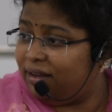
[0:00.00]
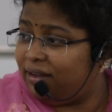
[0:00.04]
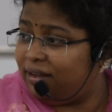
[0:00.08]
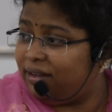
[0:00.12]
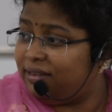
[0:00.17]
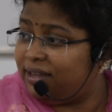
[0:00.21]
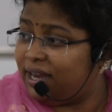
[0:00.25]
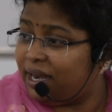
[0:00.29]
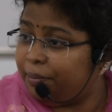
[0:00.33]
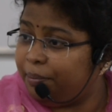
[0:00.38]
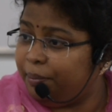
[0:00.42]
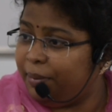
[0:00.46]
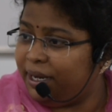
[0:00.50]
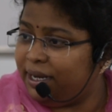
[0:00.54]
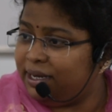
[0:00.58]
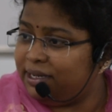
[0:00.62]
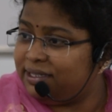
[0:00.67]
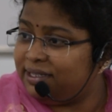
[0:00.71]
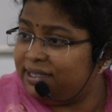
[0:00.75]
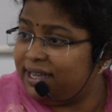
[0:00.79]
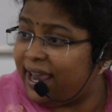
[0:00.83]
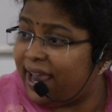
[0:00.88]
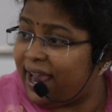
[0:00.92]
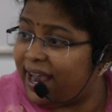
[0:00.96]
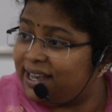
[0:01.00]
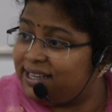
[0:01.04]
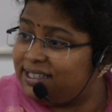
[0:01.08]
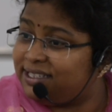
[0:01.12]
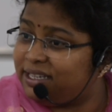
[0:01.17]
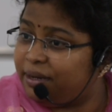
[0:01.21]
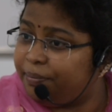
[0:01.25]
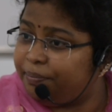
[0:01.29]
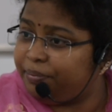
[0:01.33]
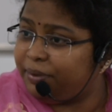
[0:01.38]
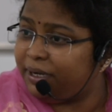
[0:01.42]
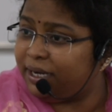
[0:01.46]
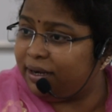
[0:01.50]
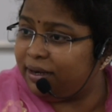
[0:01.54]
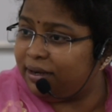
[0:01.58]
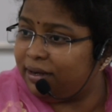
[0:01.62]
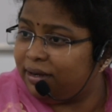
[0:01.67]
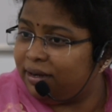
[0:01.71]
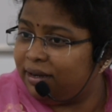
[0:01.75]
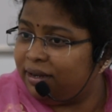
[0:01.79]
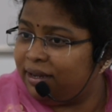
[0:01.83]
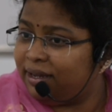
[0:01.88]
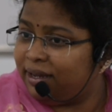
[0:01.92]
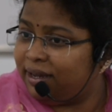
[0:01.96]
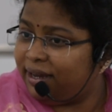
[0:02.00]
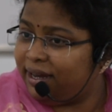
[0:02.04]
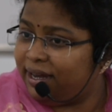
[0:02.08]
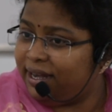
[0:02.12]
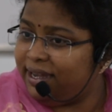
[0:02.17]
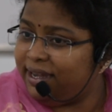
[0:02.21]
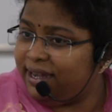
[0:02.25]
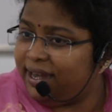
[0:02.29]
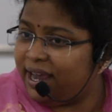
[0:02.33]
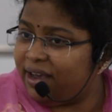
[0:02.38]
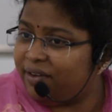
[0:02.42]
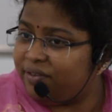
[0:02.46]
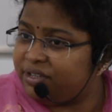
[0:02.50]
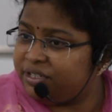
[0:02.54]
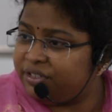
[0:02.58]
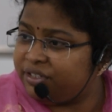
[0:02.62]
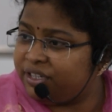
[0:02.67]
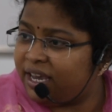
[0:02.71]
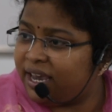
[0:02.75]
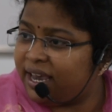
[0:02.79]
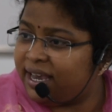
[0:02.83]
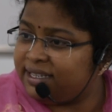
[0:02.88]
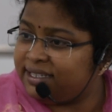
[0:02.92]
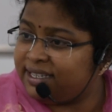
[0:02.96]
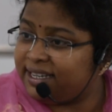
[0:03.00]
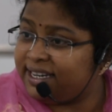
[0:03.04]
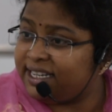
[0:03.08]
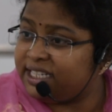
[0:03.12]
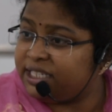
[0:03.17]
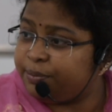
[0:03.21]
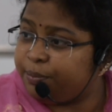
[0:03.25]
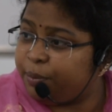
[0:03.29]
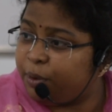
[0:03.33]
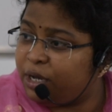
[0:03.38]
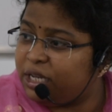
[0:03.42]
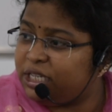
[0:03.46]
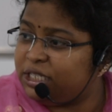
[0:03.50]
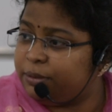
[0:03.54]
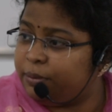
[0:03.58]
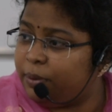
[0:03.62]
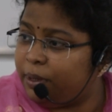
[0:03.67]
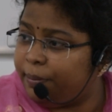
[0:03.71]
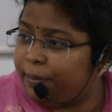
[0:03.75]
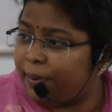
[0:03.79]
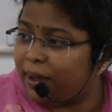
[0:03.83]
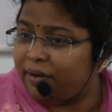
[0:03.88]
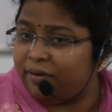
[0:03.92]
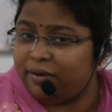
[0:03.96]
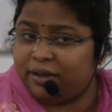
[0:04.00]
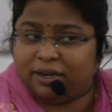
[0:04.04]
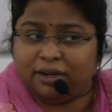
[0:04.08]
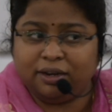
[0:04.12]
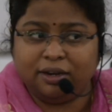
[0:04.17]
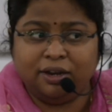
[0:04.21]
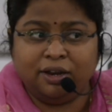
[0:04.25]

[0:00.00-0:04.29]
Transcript: That means they accepted India was as a responsible power